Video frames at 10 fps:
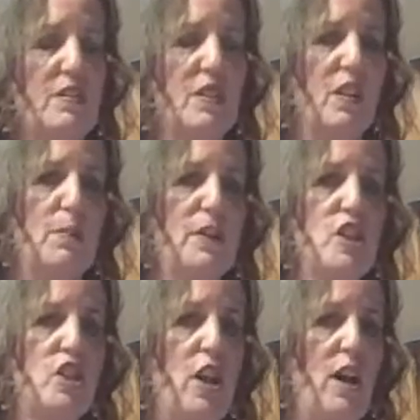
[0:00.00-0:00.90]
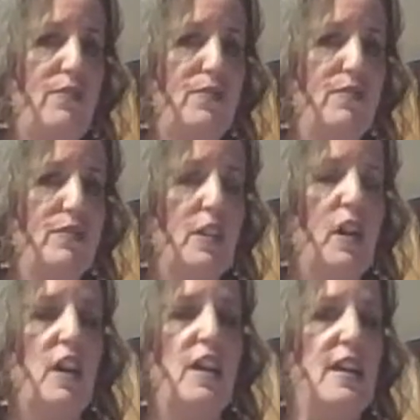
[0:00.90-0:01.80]
celebrity chef
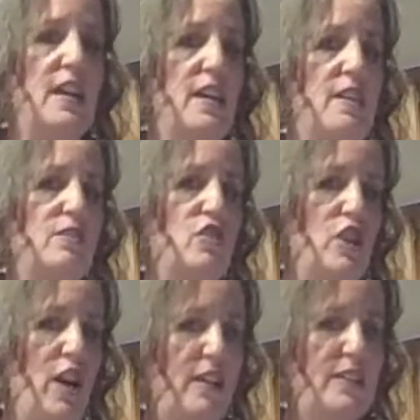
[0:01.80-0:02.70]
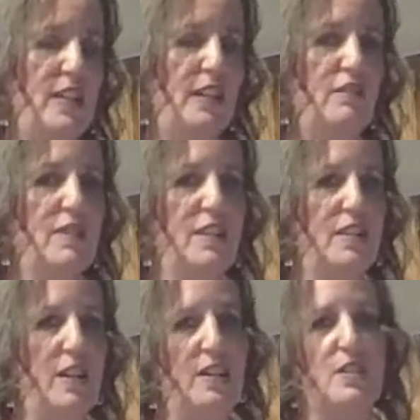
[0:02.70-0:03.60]
is Giada De
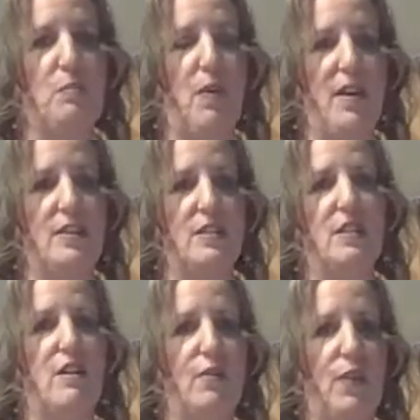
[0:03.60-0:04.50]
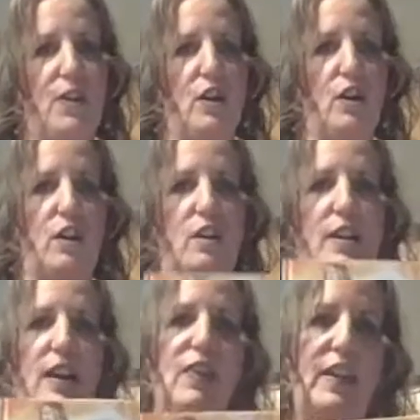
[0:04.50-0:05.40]
Laurentiis. Brian's in love with her.
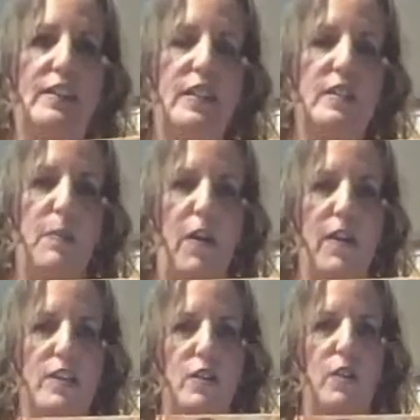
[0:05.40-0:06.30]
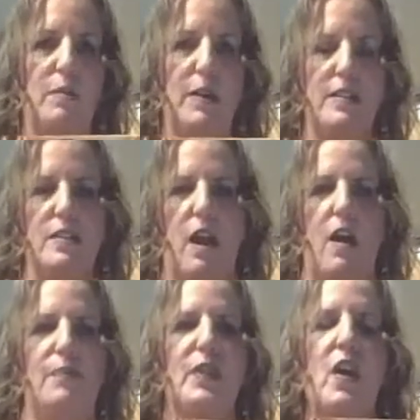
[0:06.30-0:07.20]
He thinks he's married to her, but he's
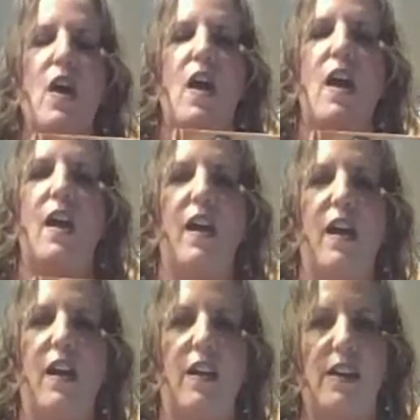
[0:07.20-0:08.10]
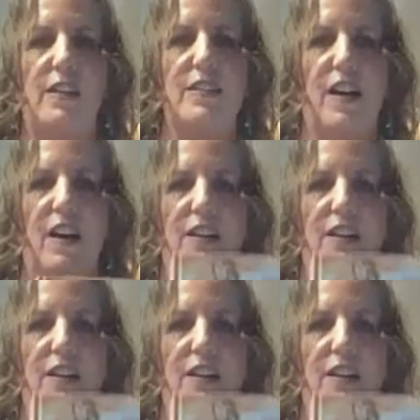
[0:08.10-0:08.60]
not. And